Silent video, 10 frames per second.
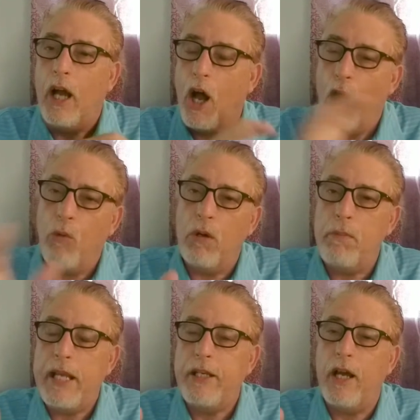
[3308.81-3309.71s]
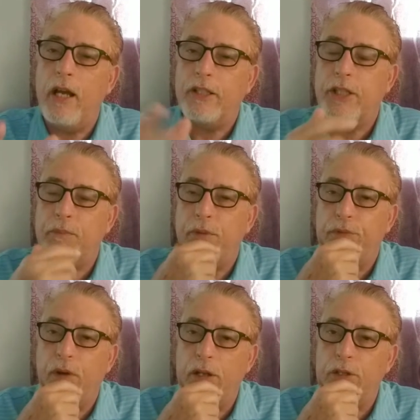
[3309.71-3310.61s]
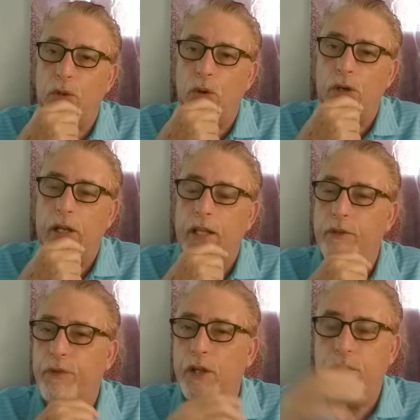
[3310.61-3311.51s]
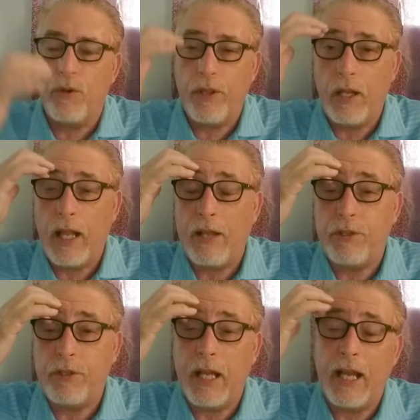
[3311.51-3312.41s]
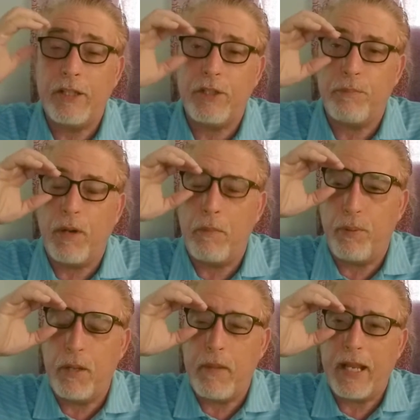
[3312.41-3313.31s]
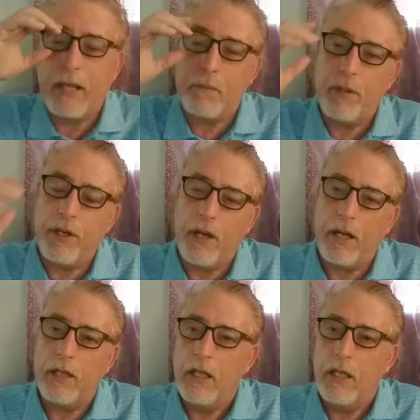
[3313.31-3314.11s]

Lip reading: All will be done except the front door, and the front door they'll have to actually probably pre-make it and put it on.